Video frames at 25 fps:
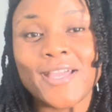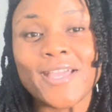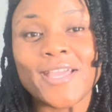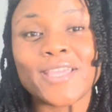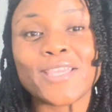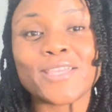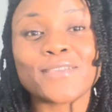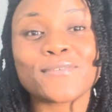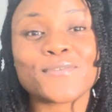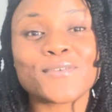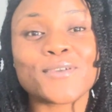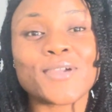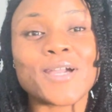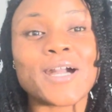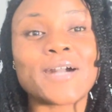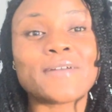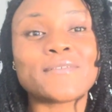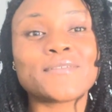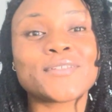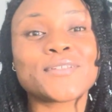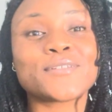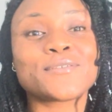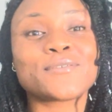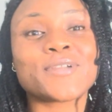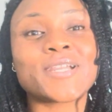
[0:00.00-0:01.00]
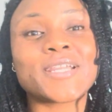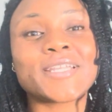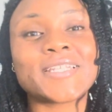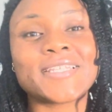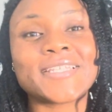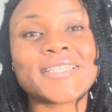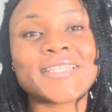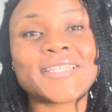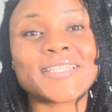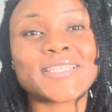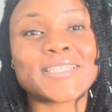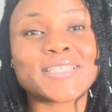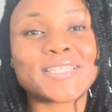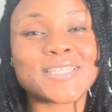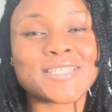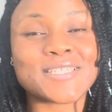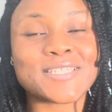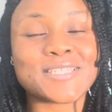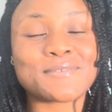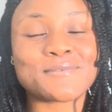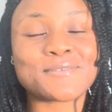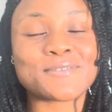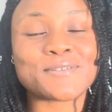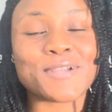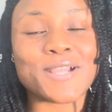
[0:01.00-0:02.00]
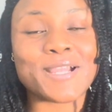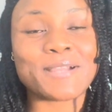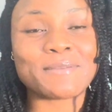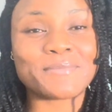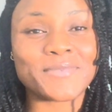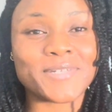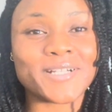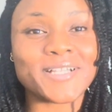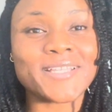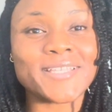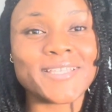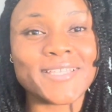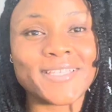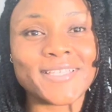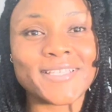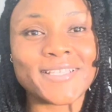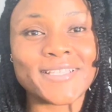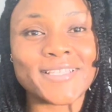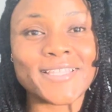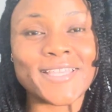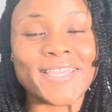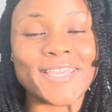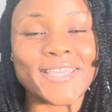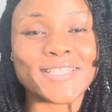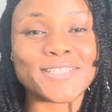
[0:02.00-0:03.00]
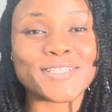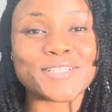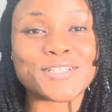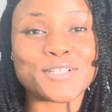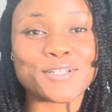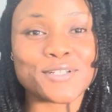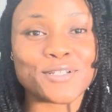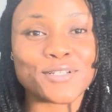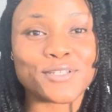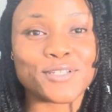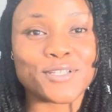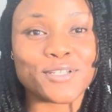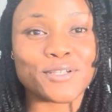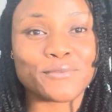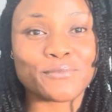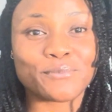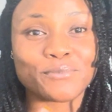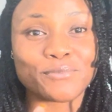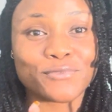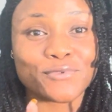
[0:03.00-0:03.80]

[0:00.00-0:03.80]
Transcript: If you haven't already, hit the subscribe button and turn up